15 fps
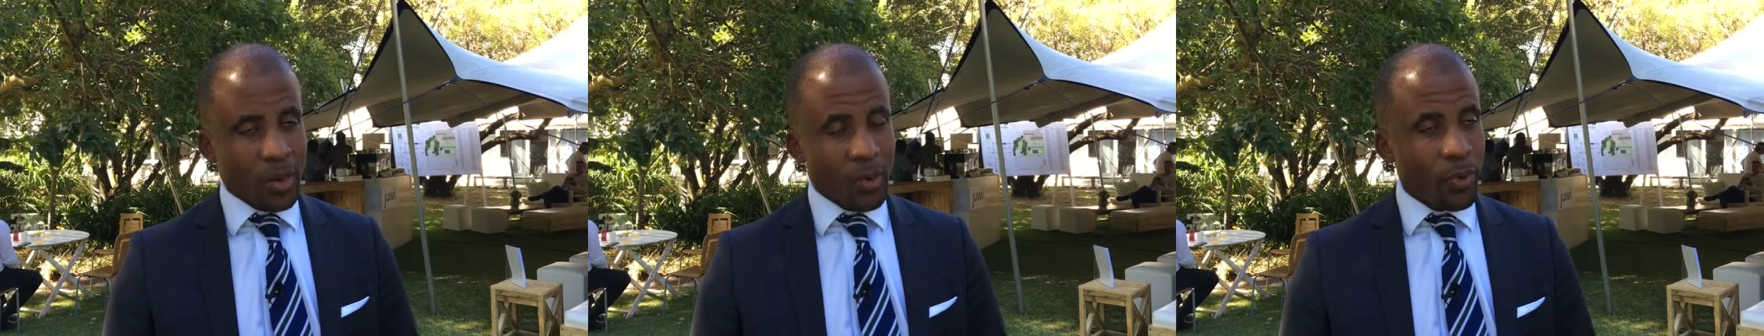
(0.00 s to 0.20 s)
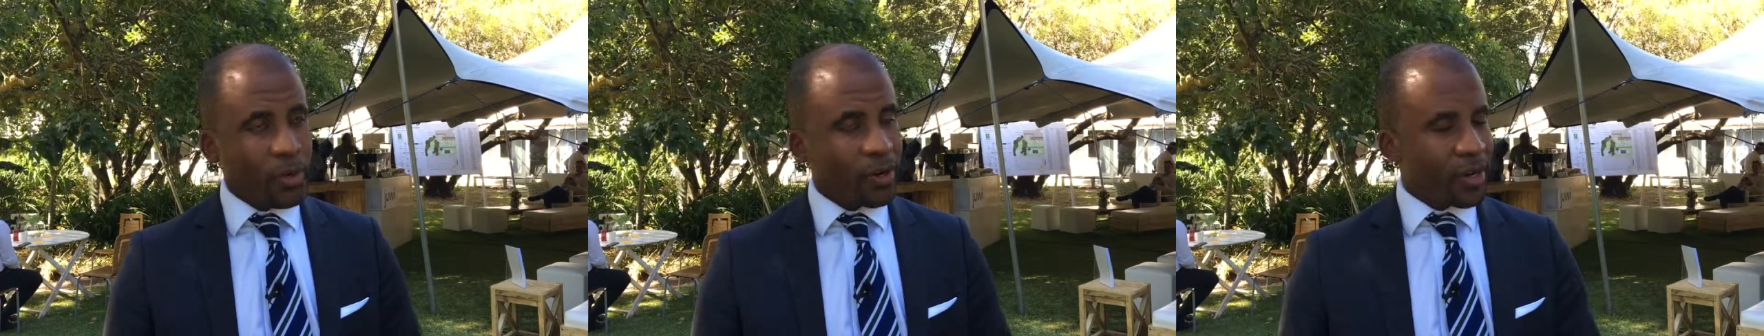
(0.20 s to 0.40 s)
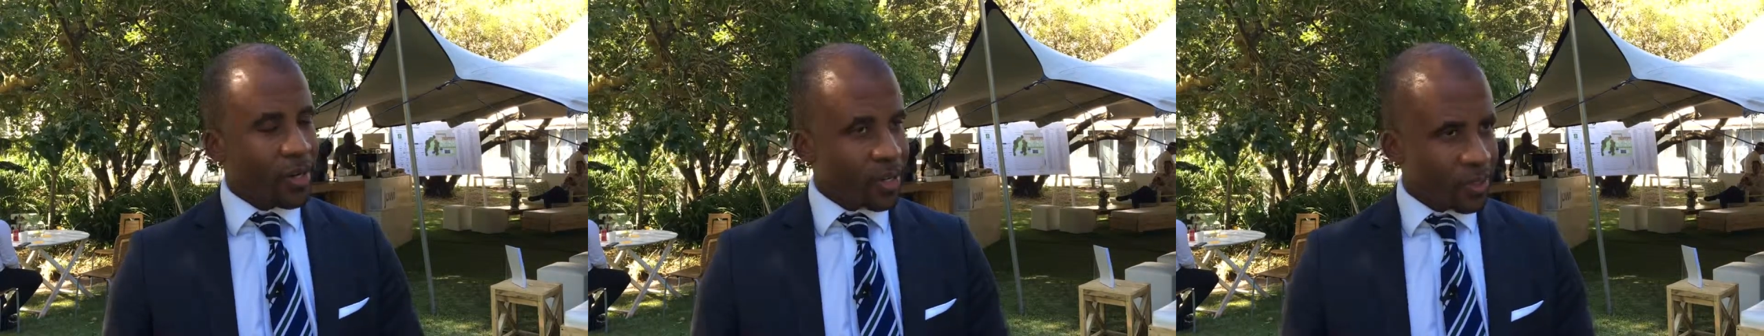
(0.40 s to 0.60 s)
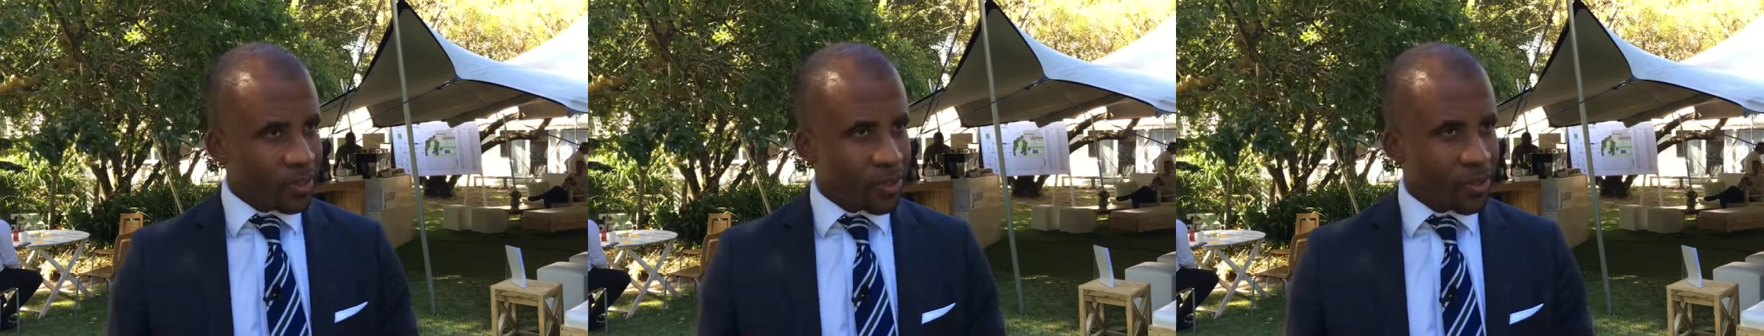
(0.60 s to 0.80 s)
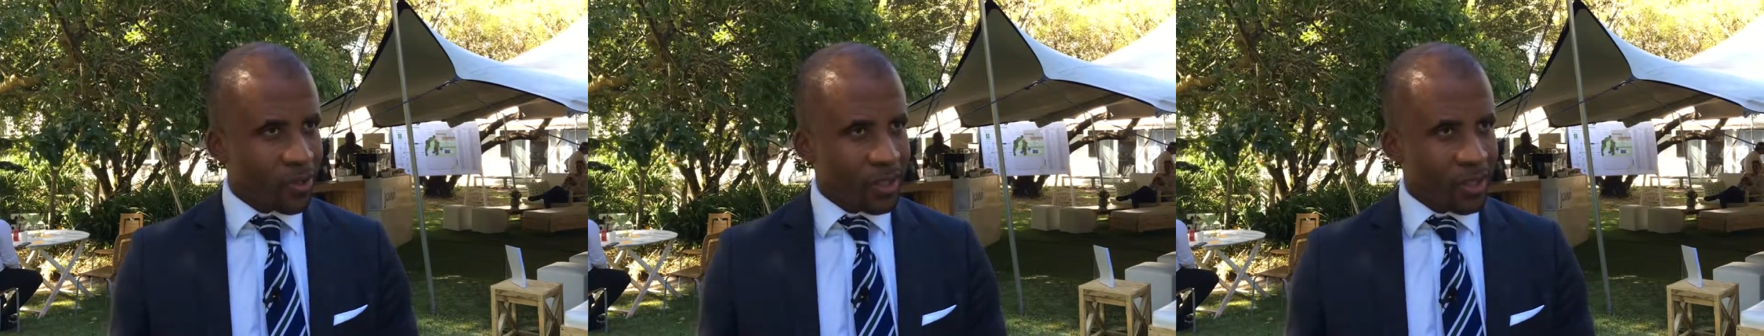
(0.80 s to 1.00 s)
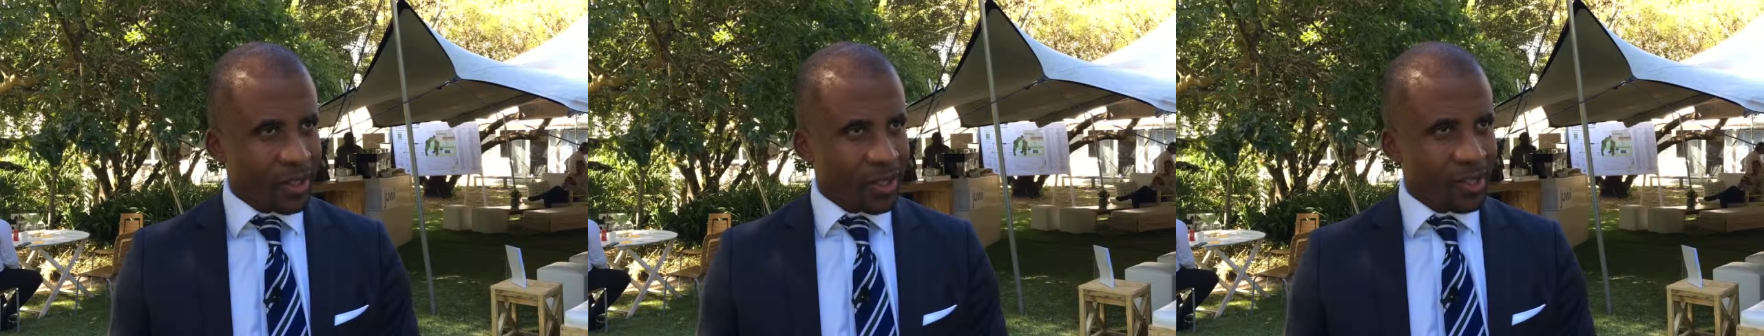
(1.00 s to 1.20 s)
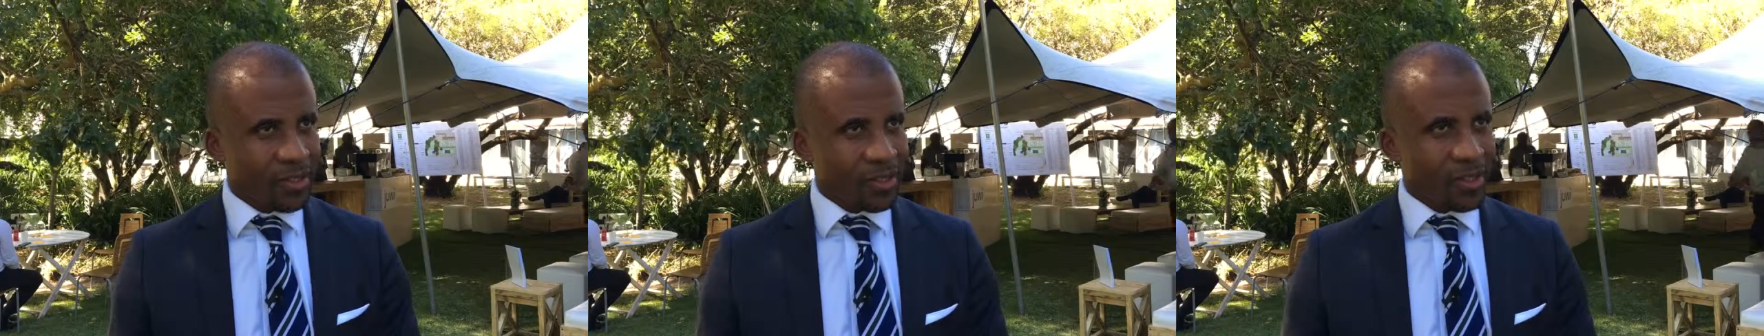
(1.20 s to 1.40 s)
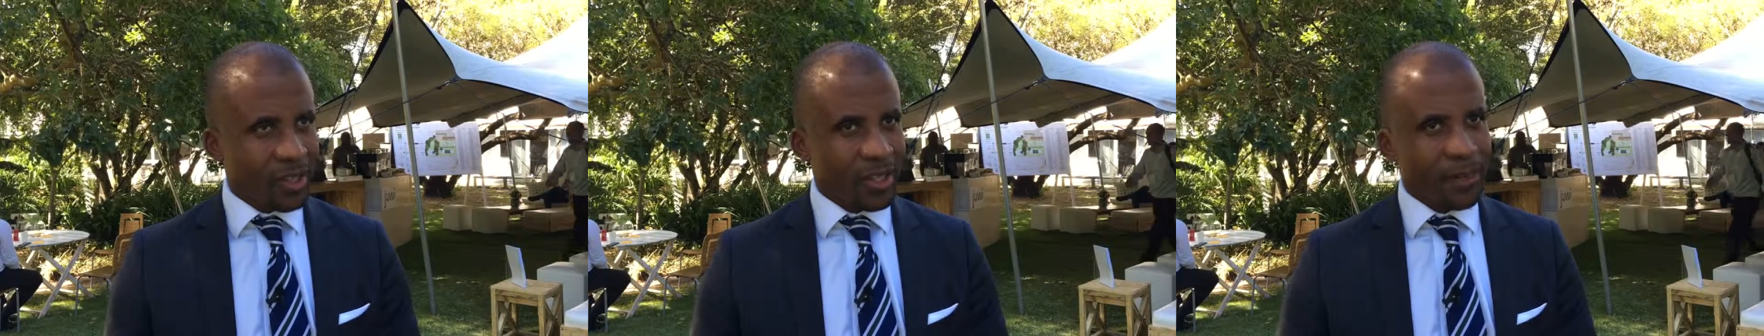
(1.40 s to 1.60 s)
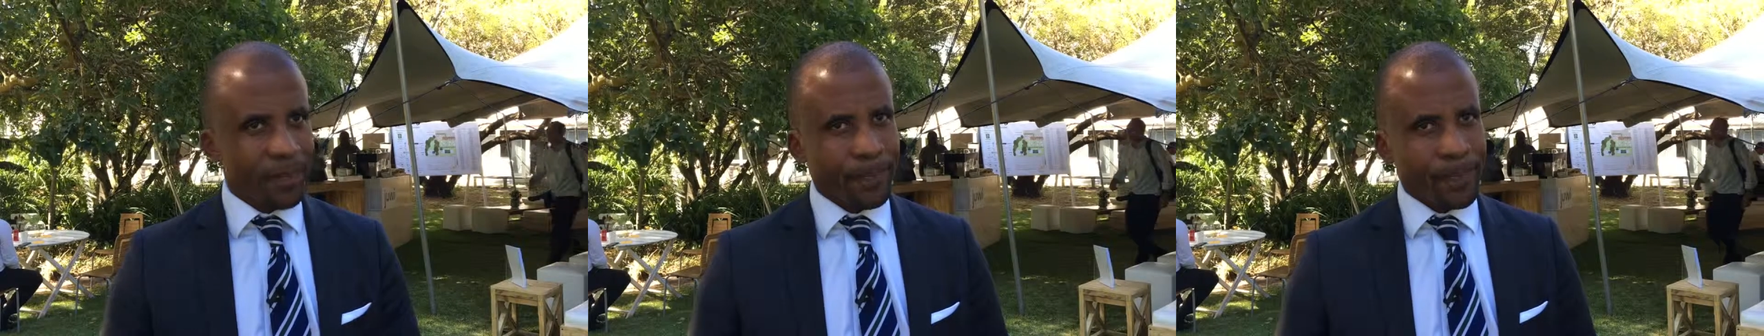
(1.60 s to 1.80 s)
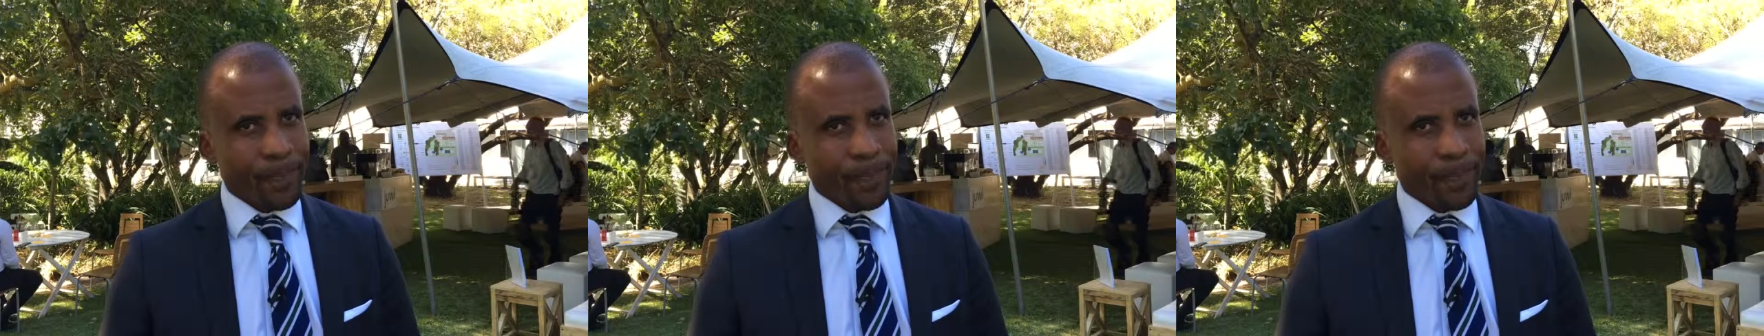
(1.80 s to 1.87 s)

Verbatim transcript: We are executing against that.